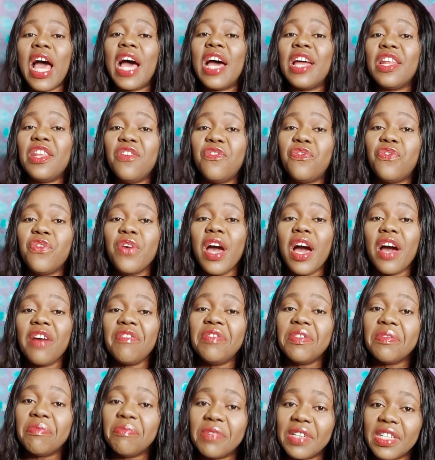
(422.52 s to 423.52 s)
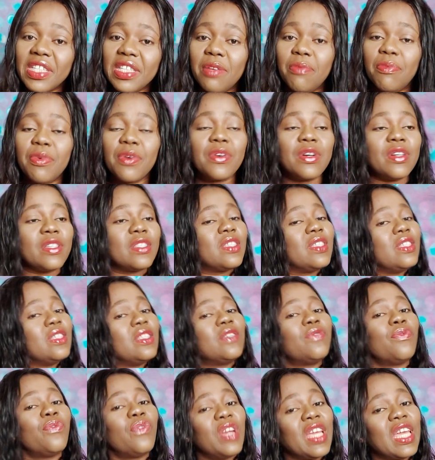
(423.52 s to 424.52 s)
and if you have the money, because
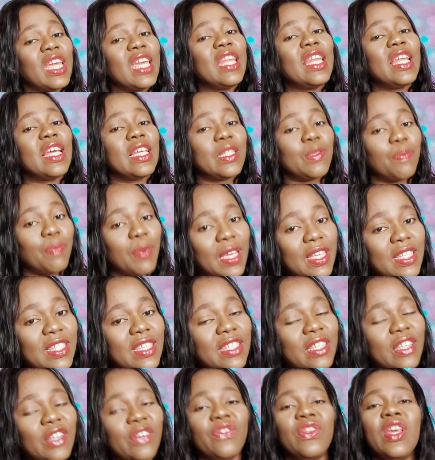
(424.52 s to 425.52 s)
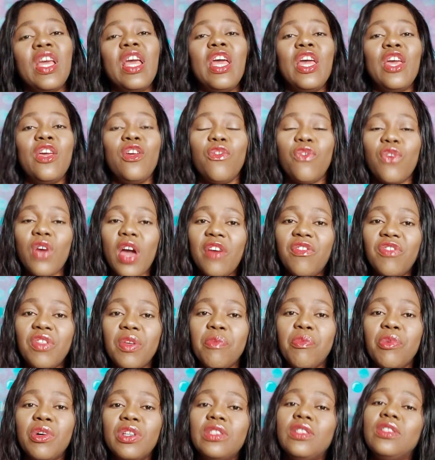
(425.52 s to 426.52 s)
it's freaking expensive, if you have
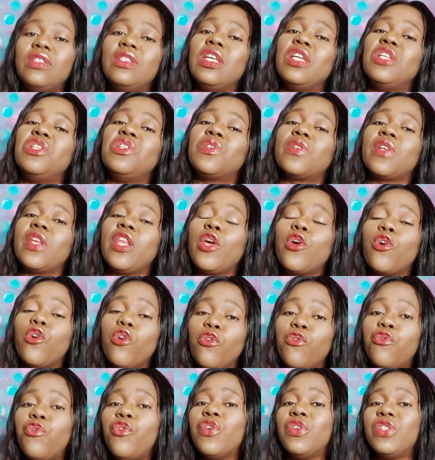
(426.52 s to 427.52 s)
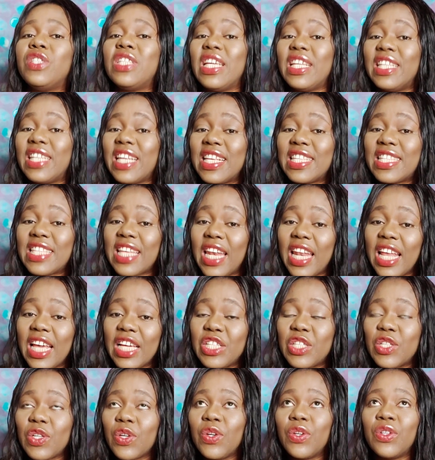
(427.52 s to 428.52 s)
the money, they usually go for gender
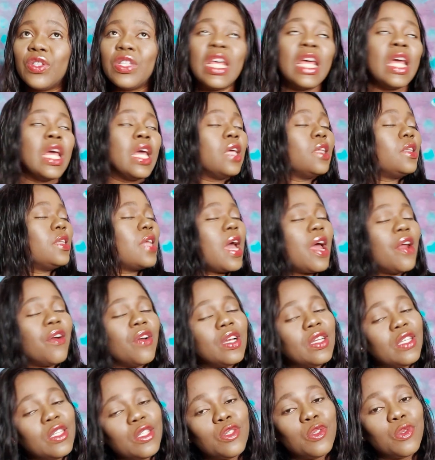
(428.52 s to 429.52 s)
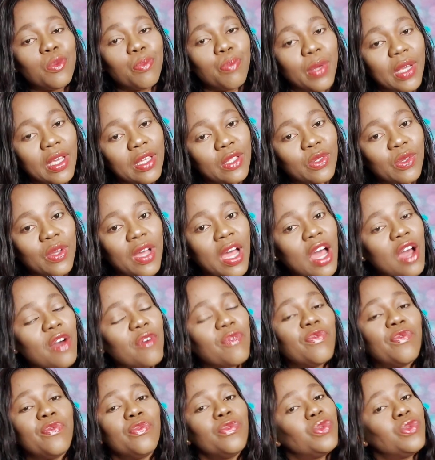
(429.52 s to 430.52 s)
selection. They are ready to pay to
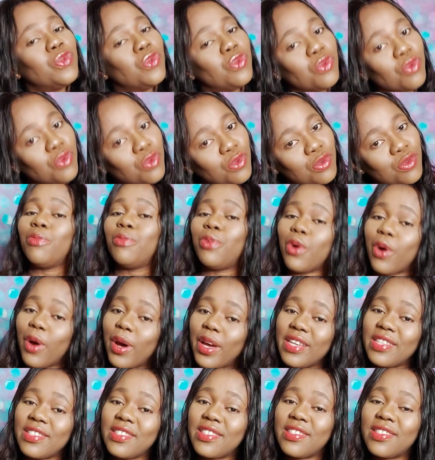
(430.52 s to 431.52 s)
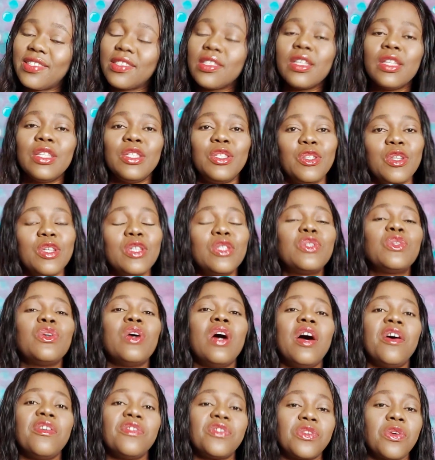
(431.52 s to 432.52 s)
have 2 boys, just to
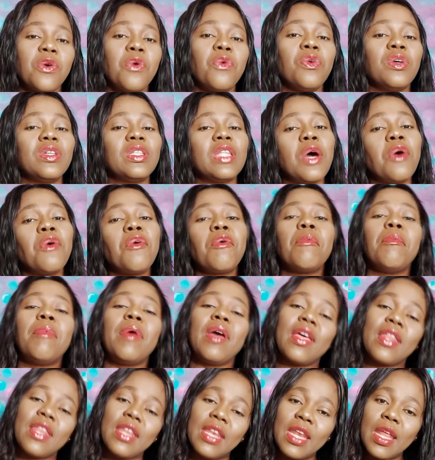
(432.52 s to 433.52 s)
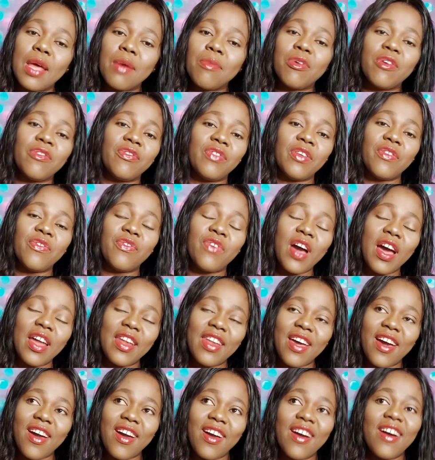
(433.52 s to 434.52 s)
have someone that will bear the name of the
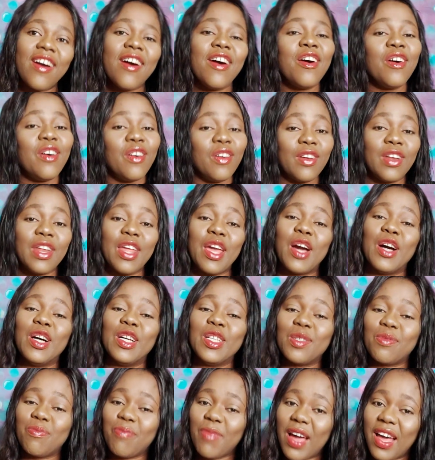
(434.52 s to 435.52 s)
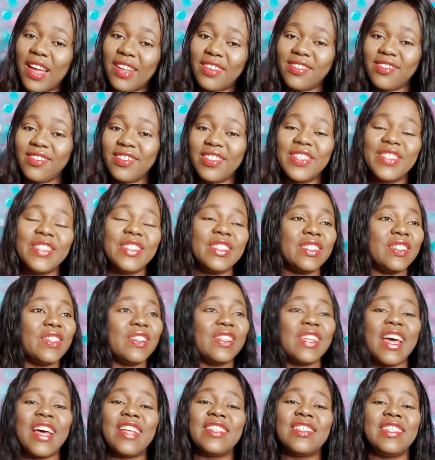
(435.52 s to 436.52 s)
father or the husband,
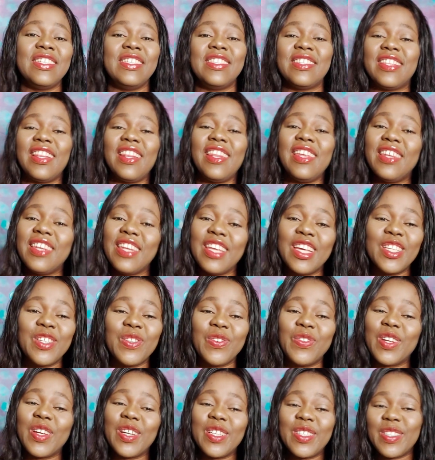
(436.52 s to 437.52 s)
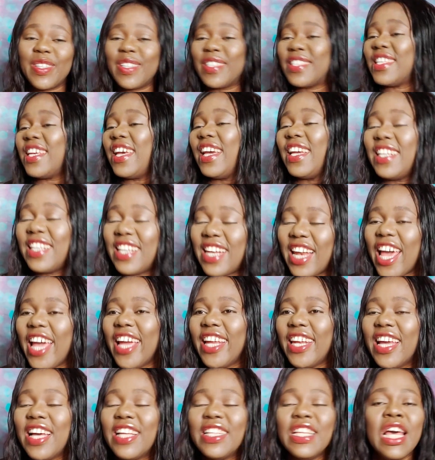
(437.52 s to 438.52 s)
also that his lineage will not just end
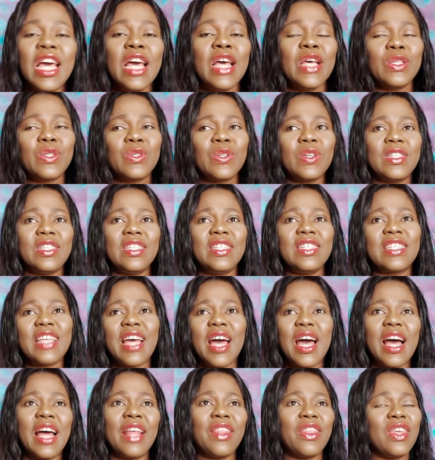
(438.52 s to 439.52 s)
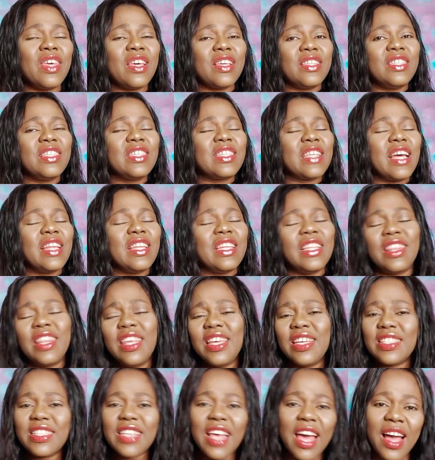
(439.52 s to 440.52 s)
like that. So these are, I think these are the
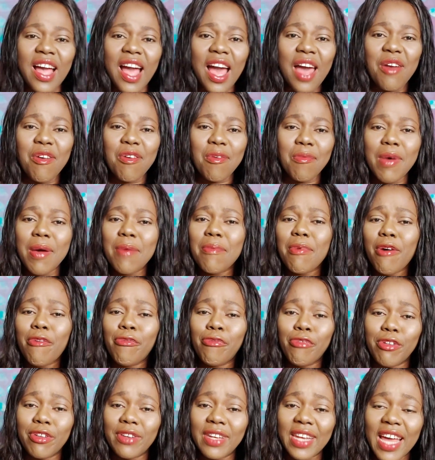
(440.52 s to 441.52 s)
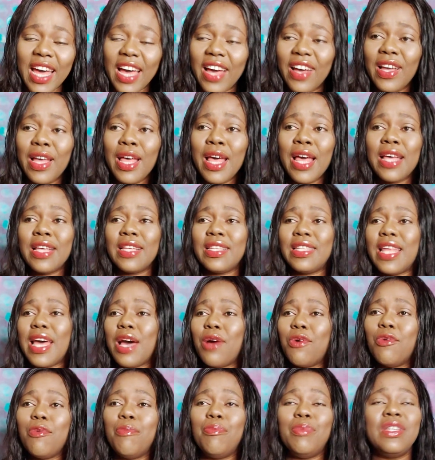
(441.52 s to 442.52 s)
things I can remember for now
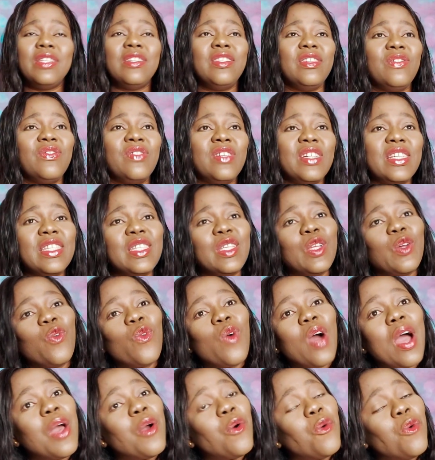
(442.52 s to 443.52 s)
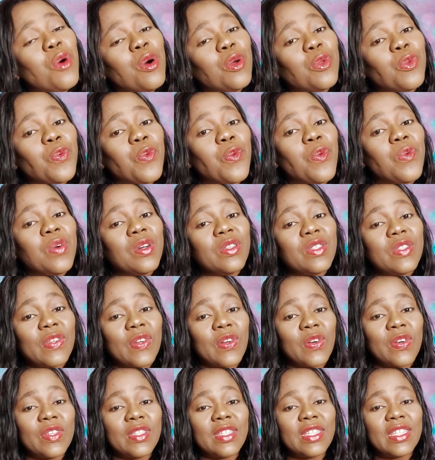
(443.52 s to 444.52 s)
that will be the reason why one will want to
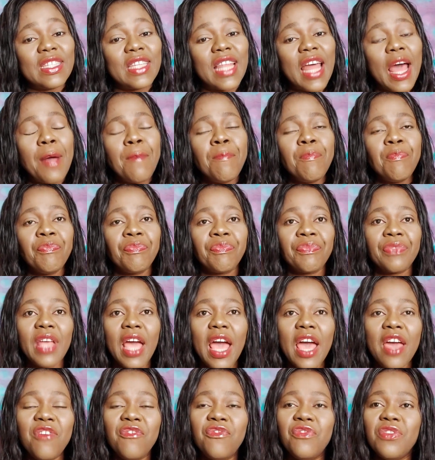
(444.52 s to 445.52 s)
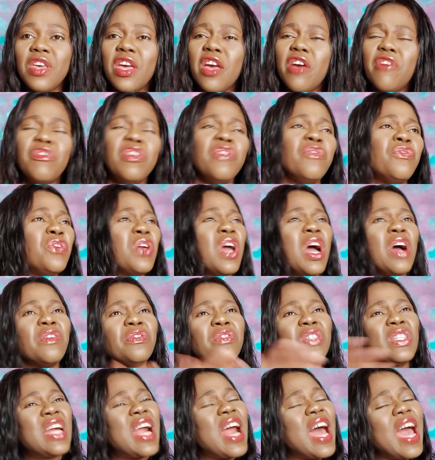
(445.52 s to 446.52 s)
consider IVF. If you
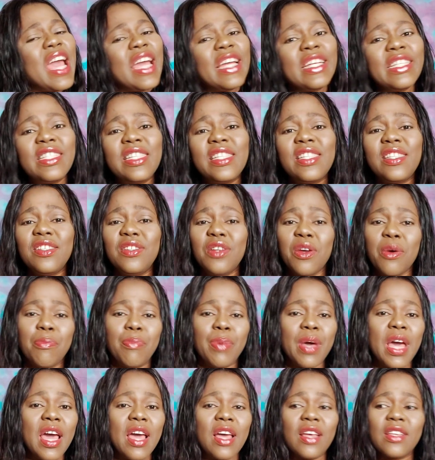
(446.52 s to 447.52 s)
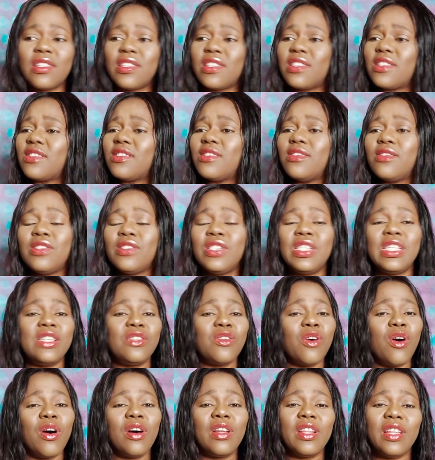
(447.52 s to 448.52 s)
have tried your best, did
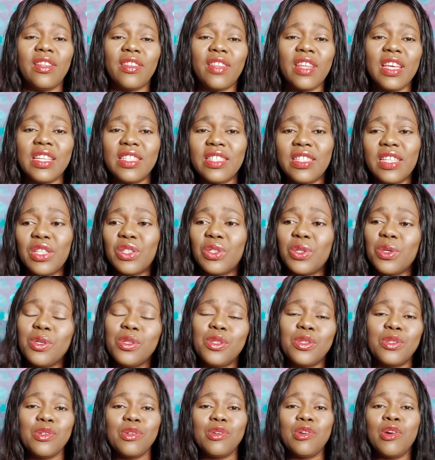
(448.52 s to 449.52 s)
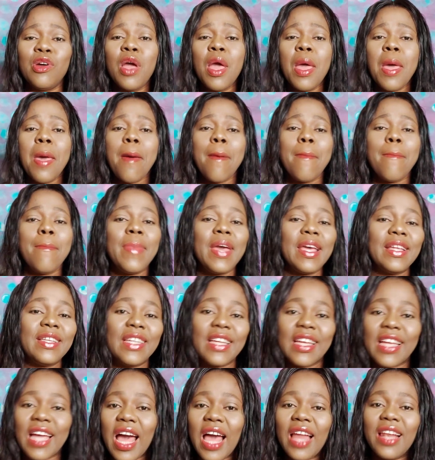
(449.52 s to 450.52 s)
all the things they told you
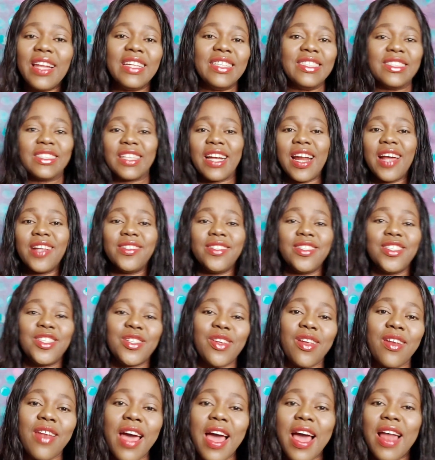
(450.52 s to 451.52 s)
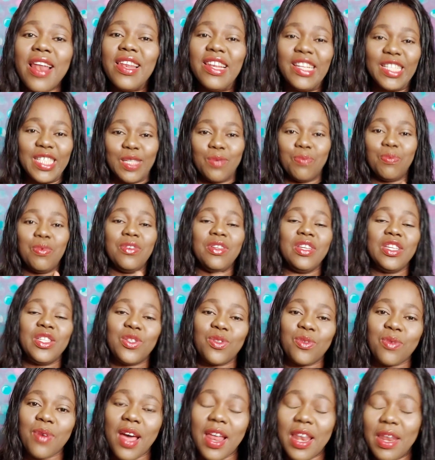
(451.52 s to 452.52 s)
medically, traditionally,
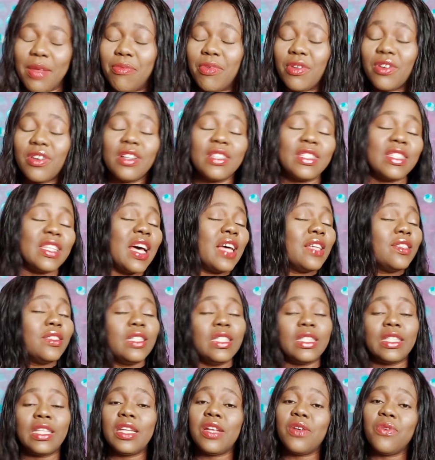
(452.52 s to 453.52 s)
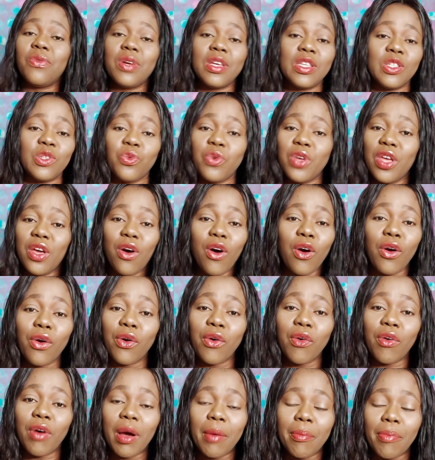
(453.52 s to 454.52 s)
spiritually, because that's the 3 ways we all
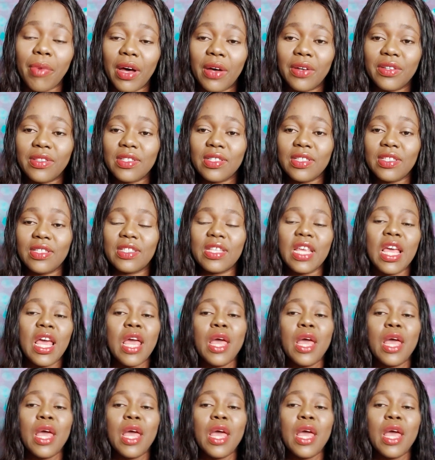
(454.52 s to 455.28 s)
go about it.